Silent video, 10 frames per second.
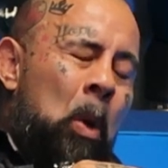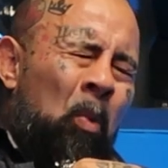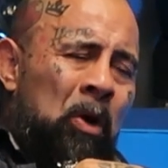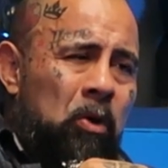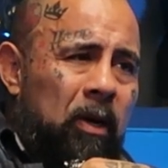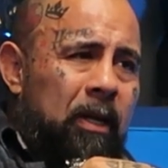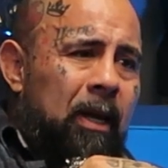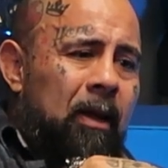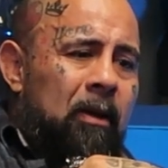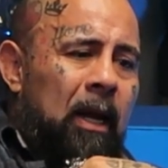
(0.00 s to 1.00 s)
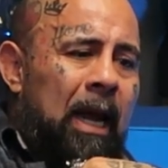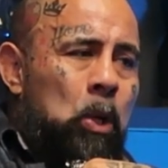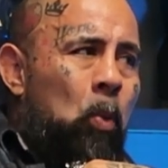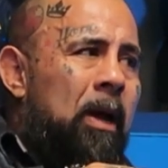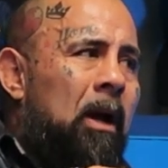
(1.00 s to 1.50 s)
When you're a kid
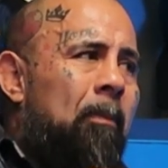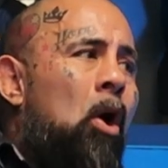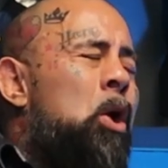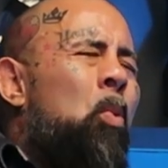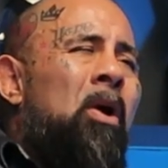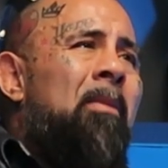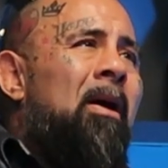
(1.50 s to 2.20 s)
you wake up, all you're worried